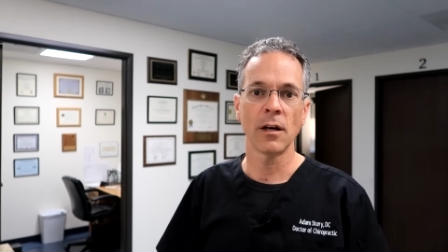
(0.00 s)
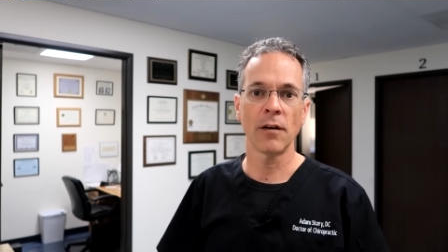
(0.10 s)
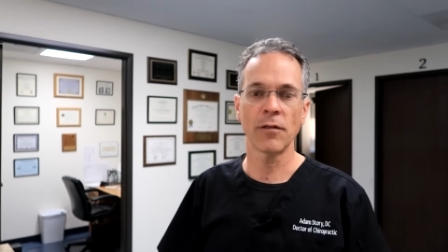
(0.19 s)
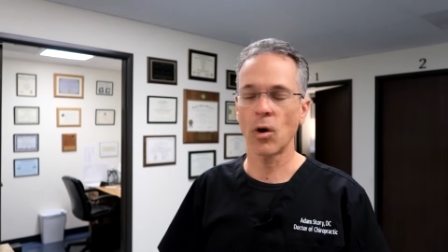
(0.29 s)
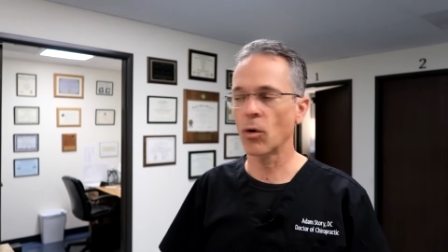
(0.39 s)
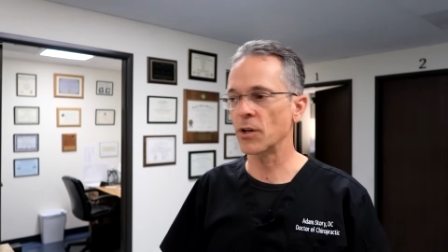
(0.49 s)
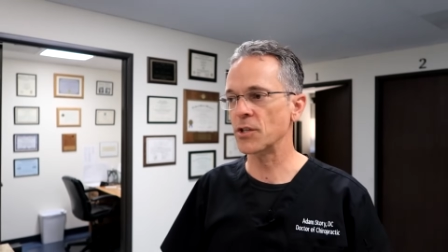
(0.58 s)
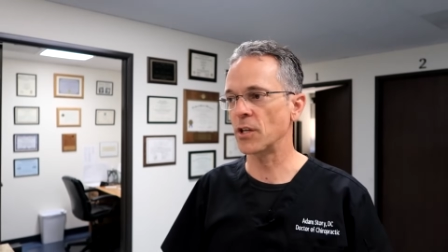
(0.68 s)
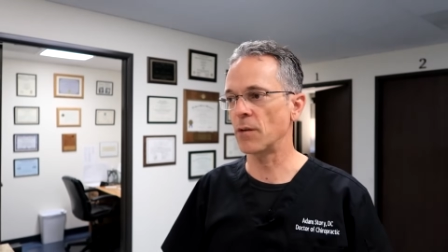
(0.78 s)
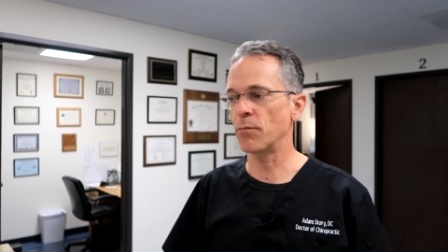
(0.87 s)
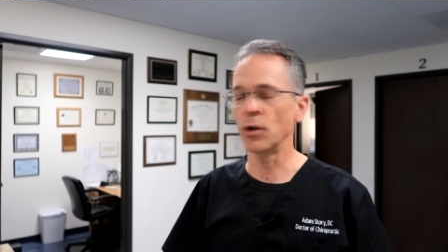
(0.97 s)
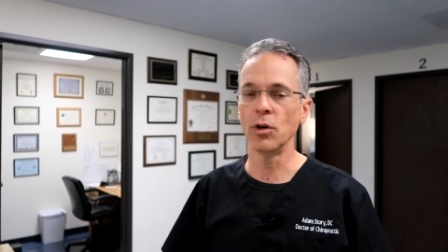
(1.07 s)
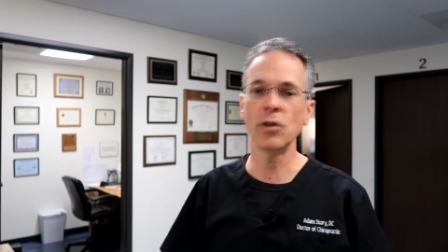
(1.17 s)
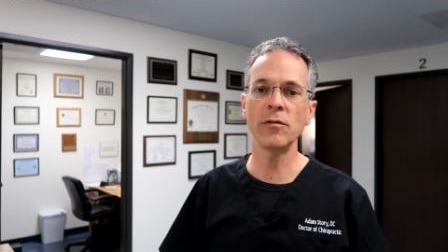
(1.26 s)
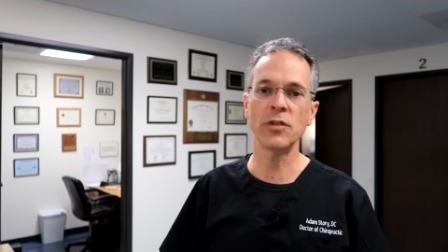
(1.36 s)
Of course, it
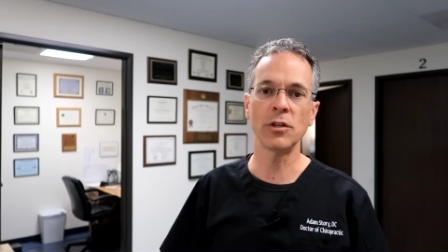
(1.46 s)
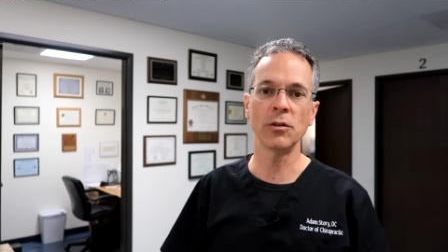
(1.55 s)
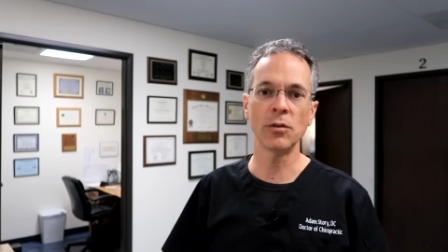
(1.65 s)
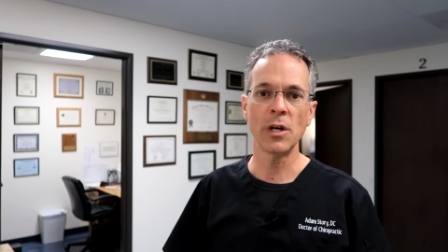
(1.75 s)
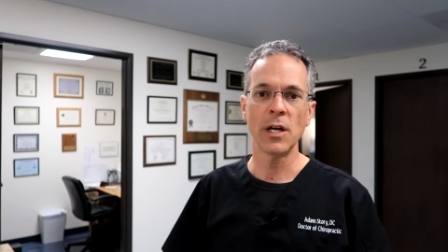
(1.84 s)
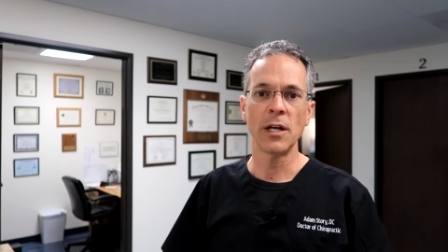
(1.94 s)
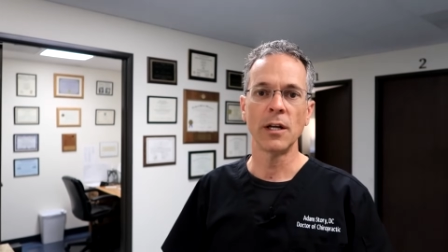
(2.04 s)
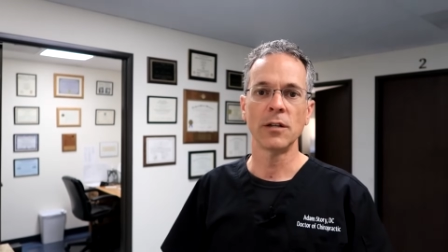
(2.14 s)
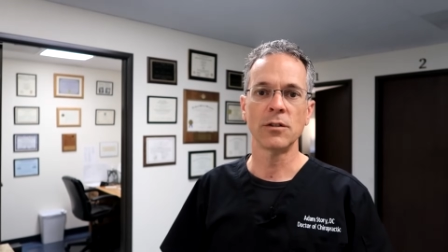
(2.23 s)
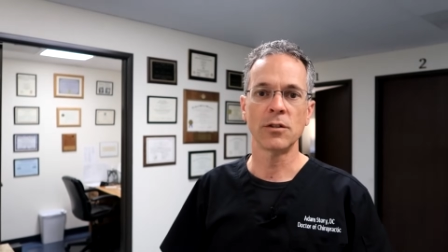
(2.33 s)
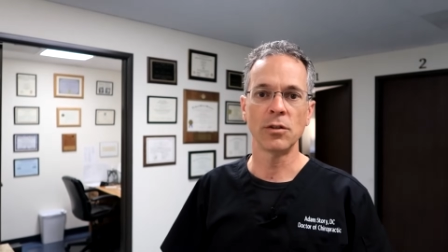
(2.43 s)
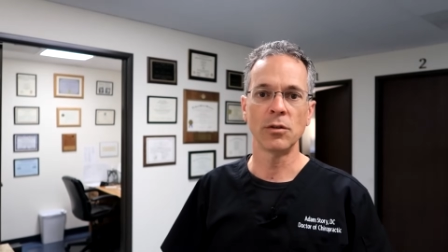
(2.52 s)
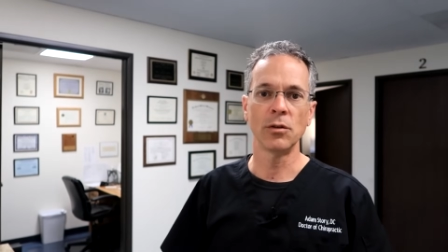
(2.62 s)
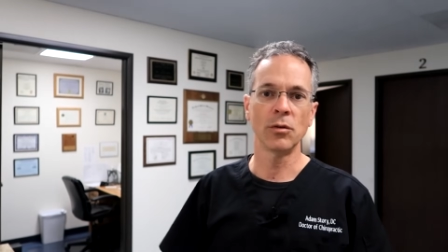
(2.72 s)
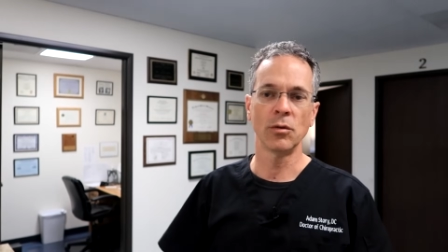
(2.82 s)
behooves you
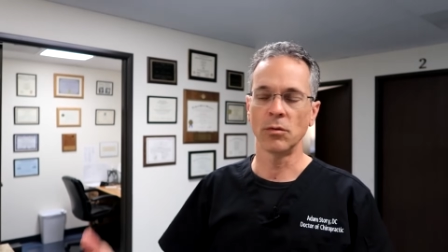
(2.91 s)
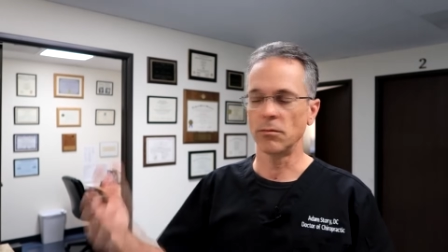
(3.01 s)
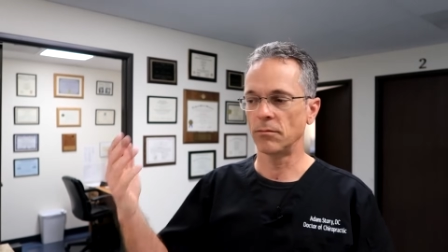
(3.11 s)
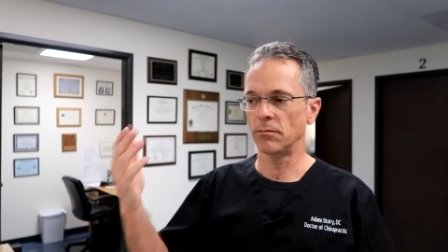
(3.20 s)
to